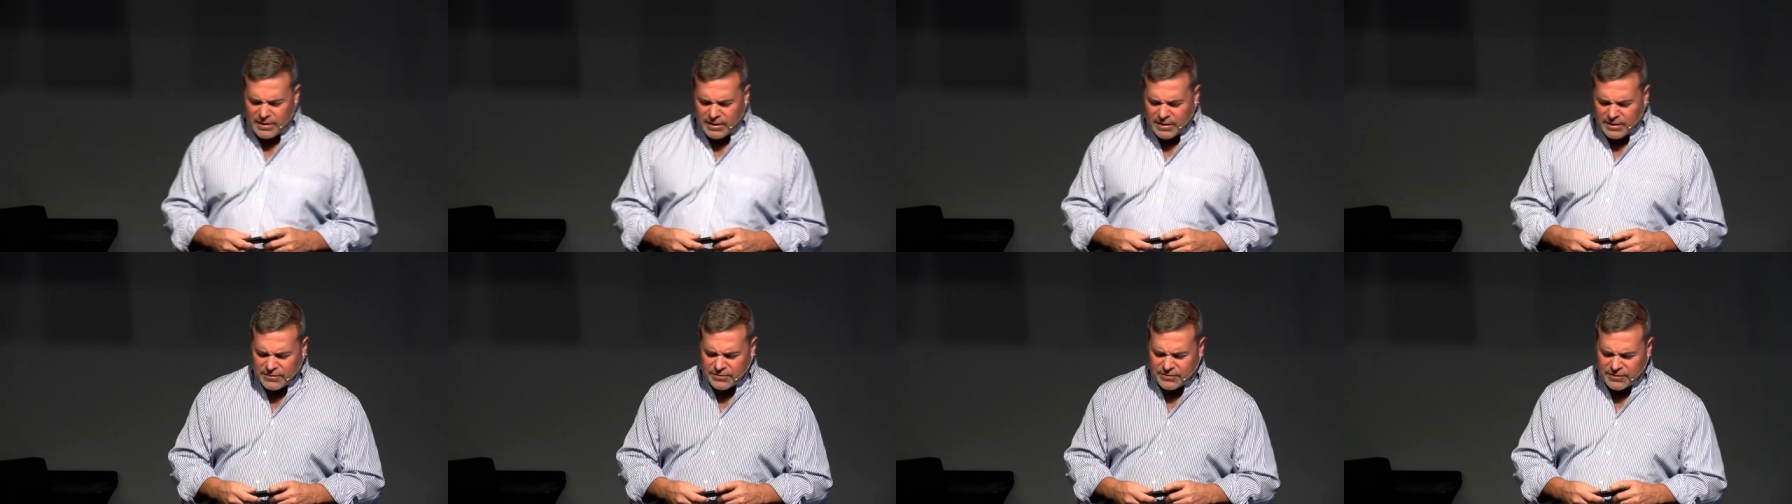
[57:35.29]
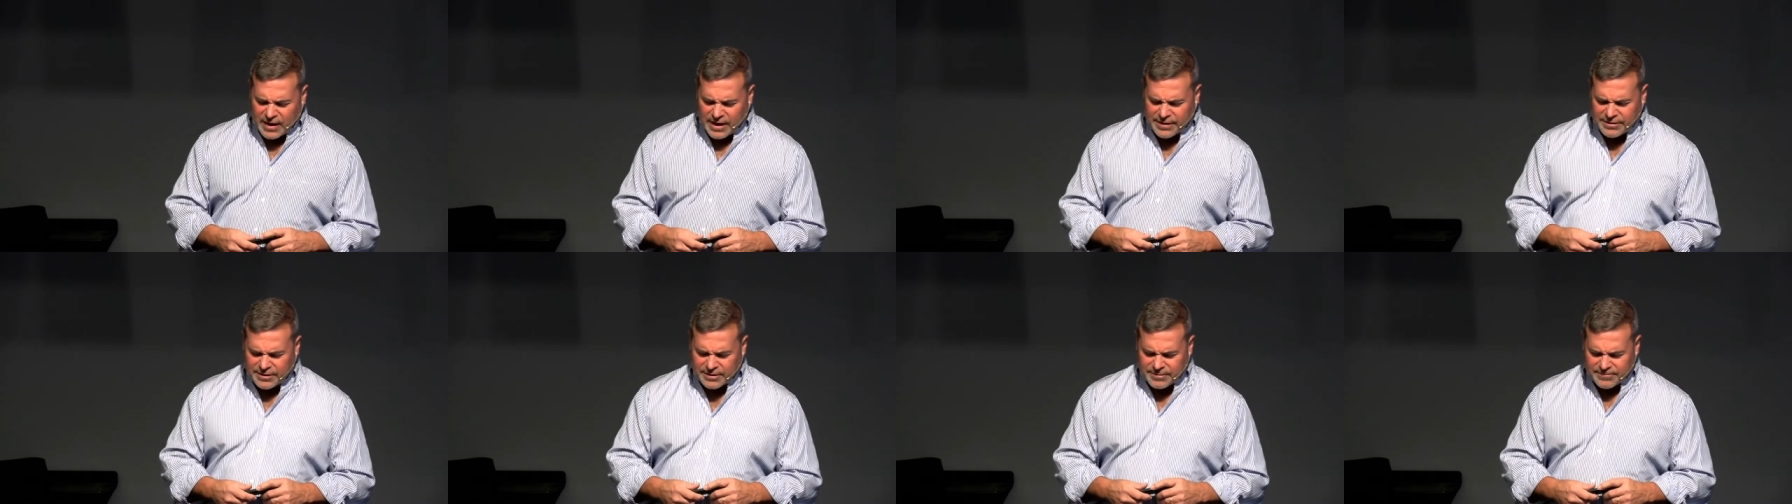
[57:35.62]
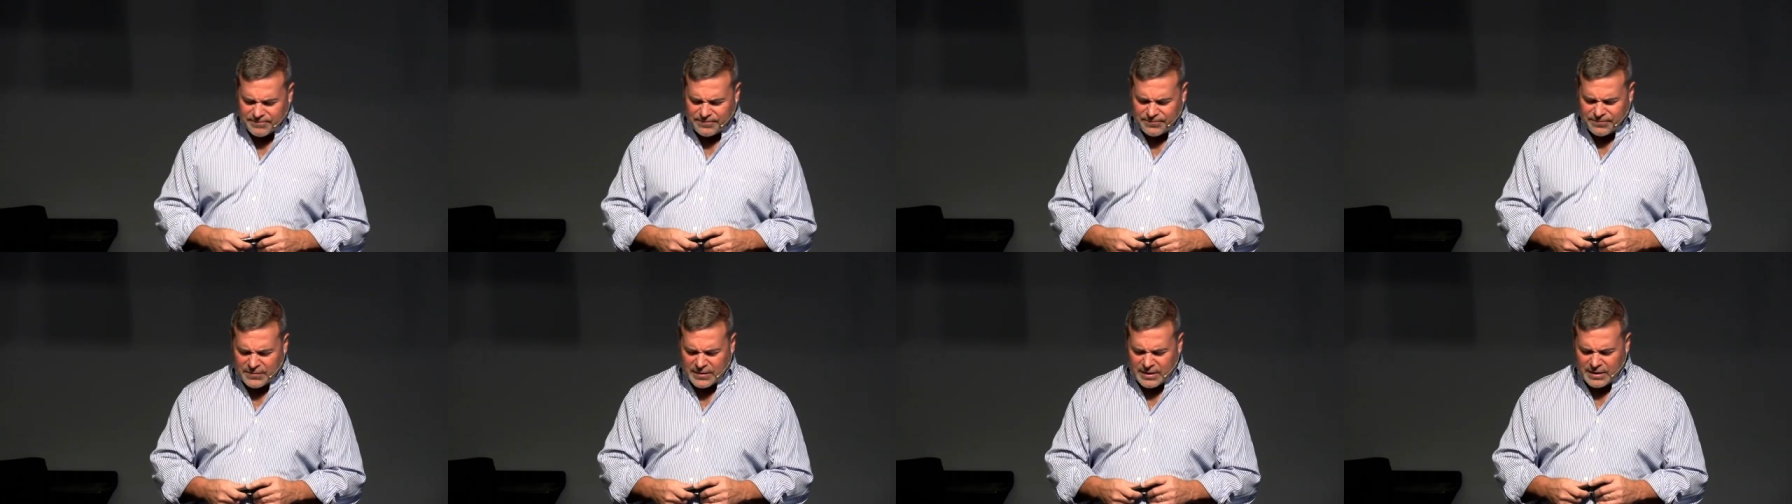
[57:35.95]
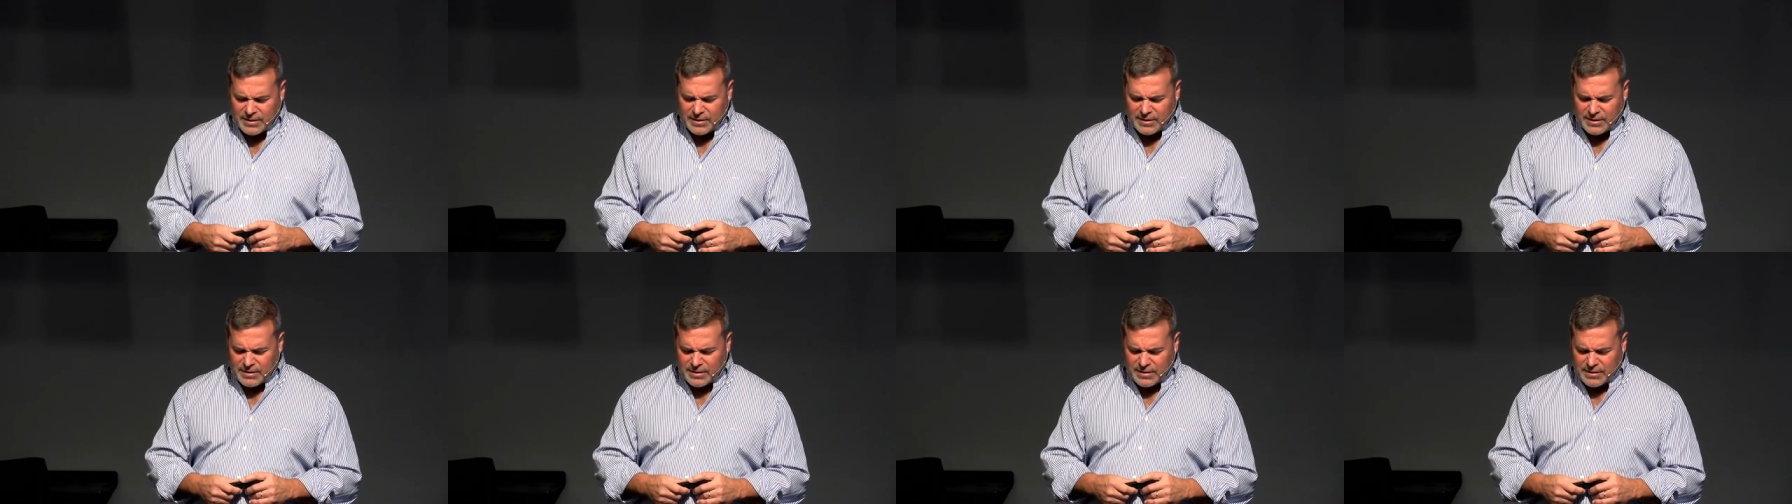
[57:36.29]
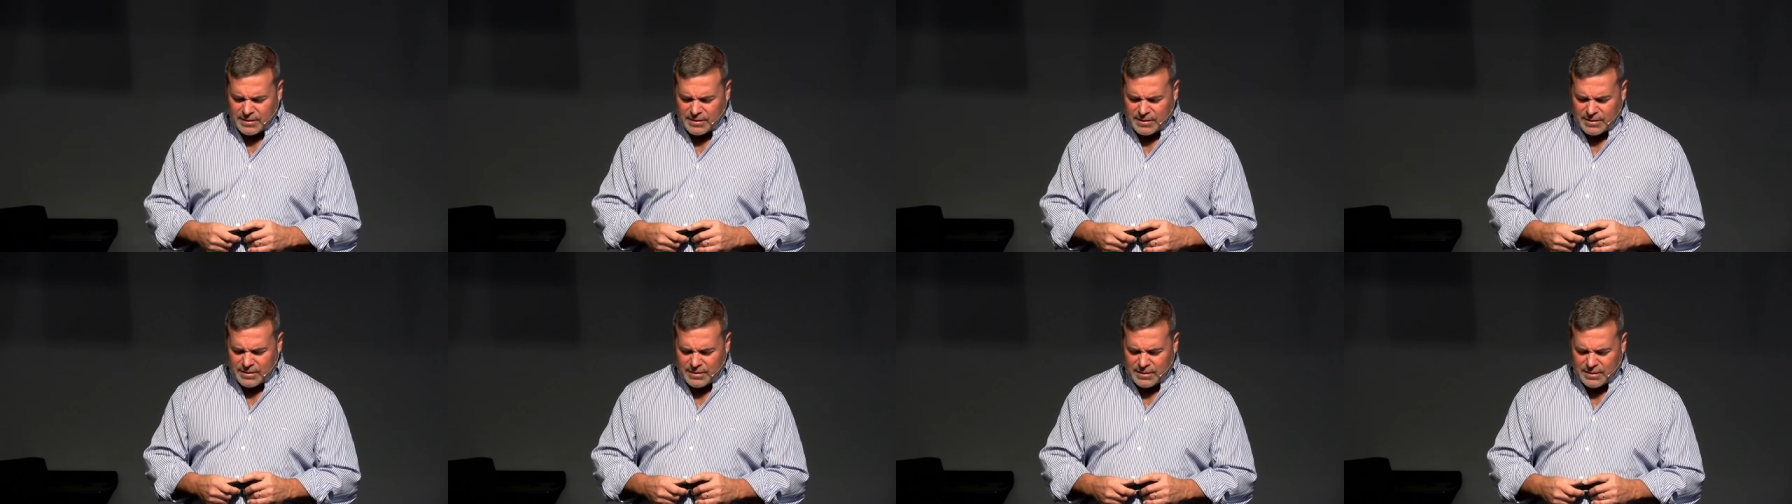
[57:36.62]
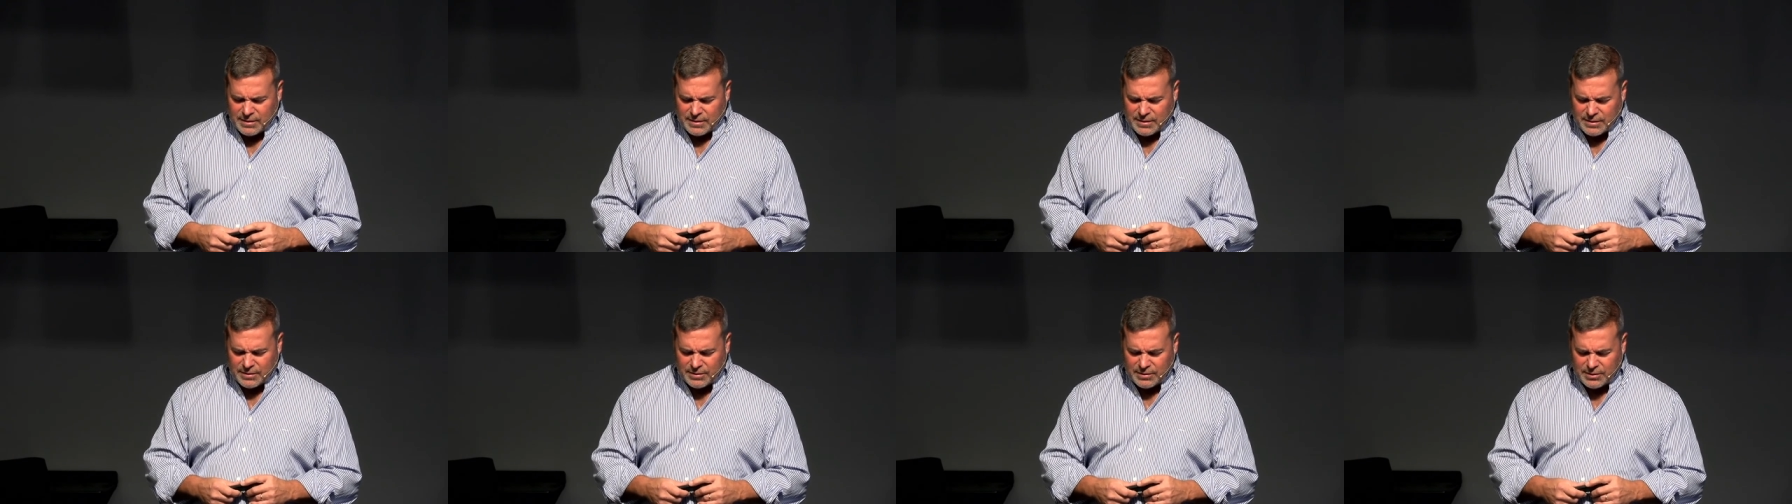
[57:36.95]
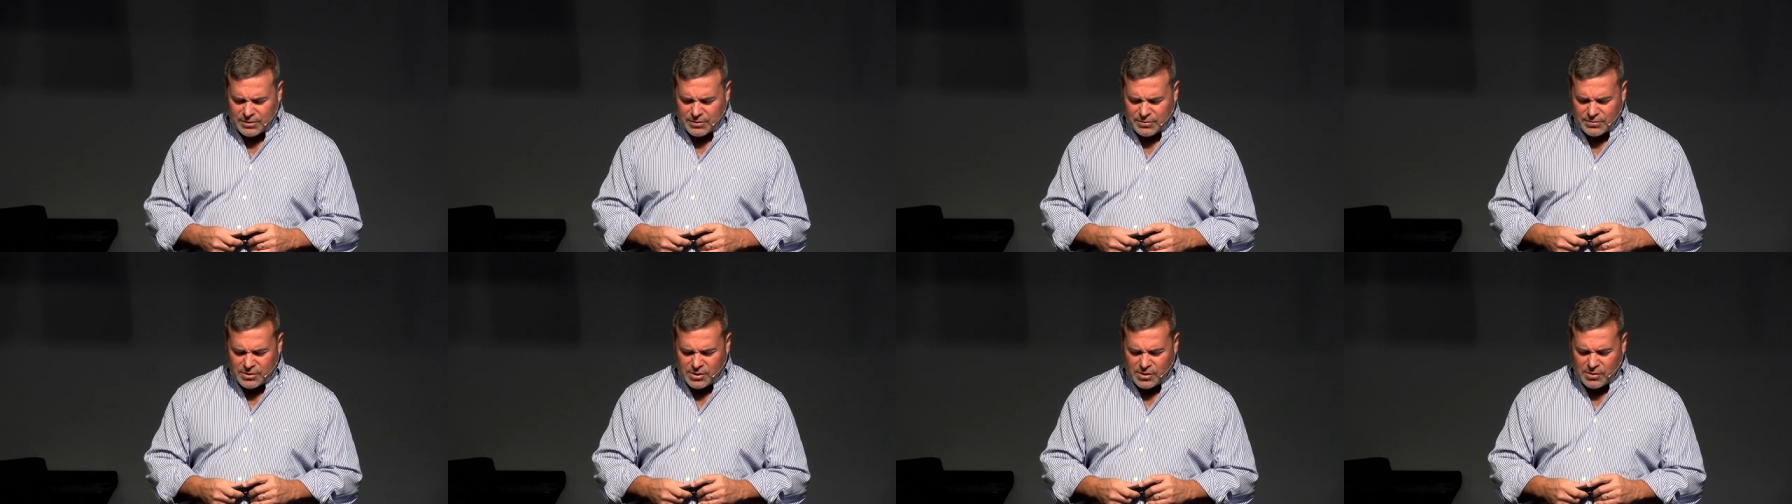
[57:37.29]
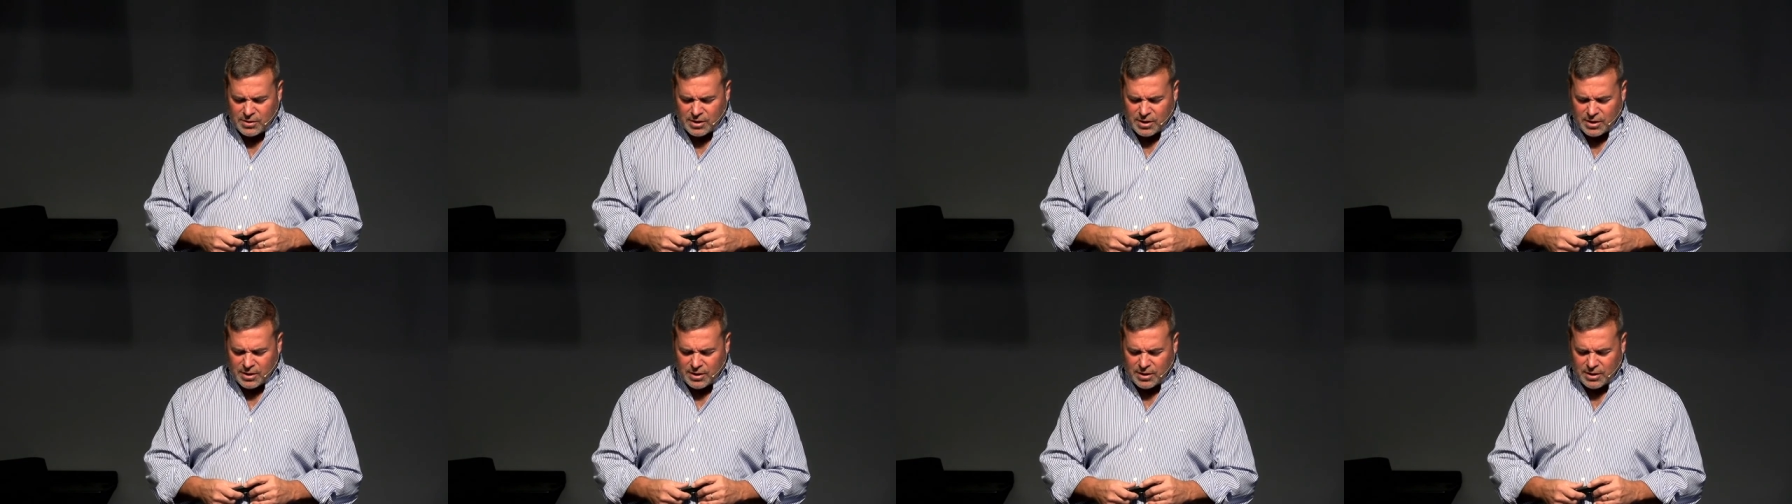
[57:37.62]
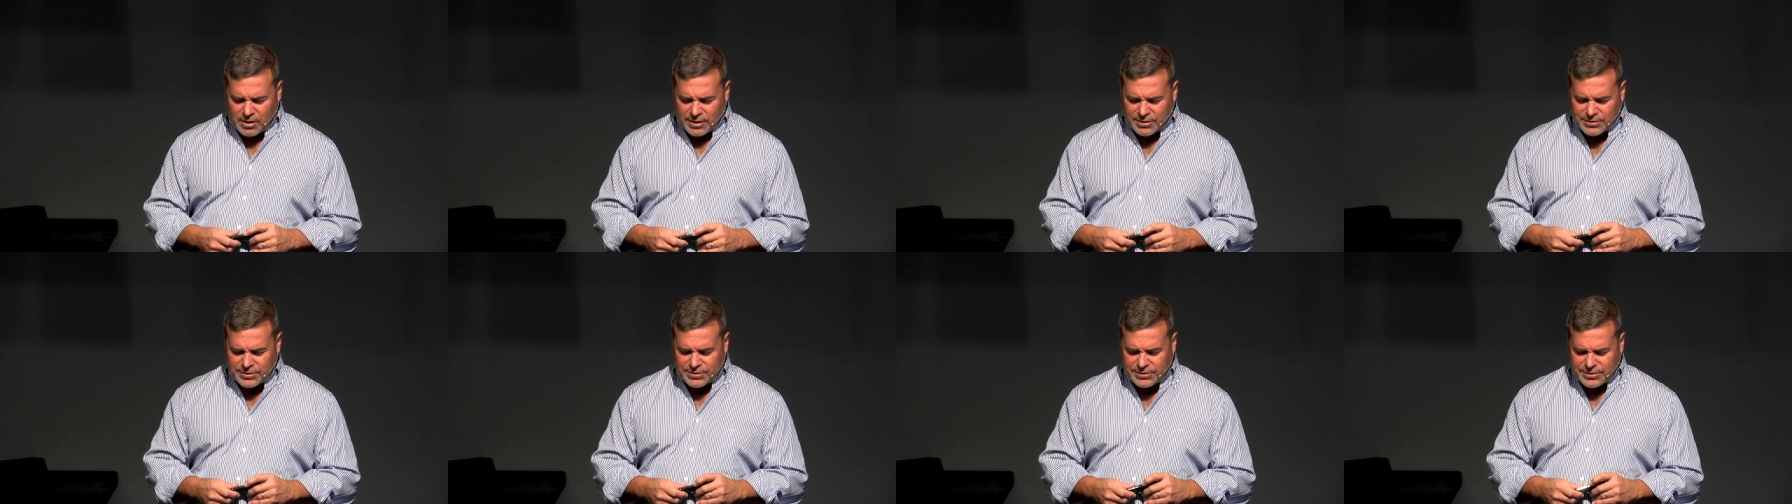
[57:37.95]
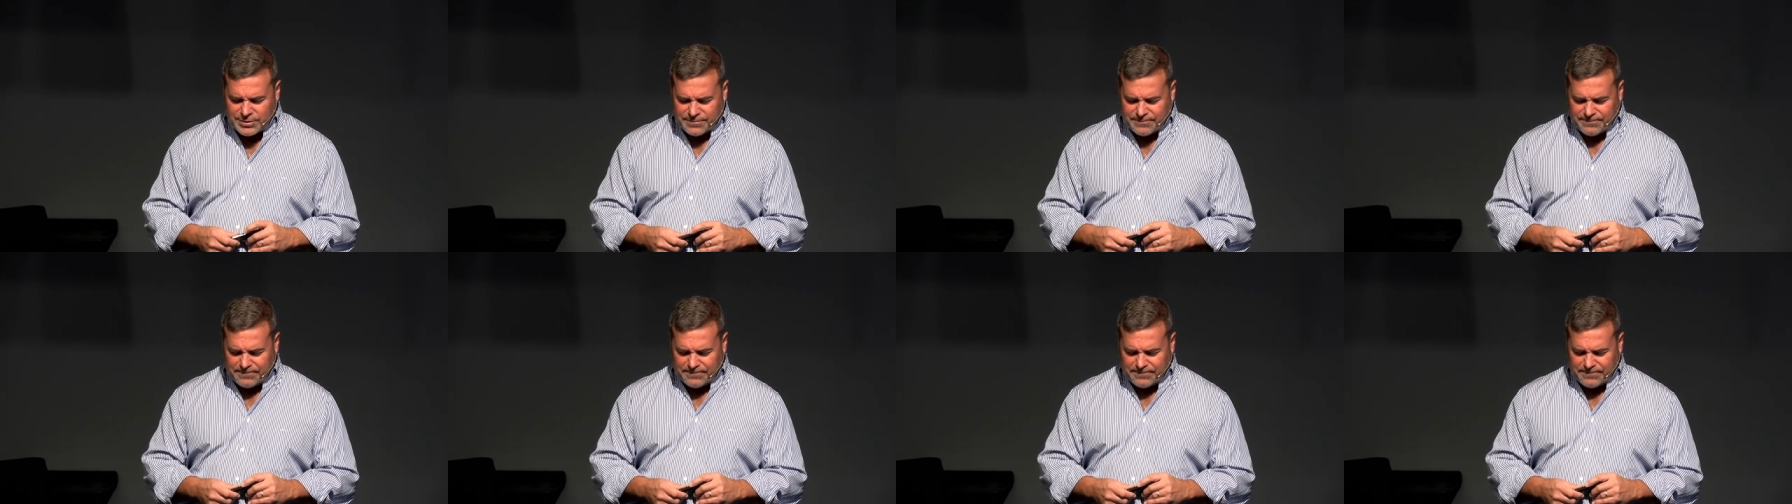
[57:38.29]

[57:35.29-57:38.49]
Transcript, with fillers: Father, you know our hearts.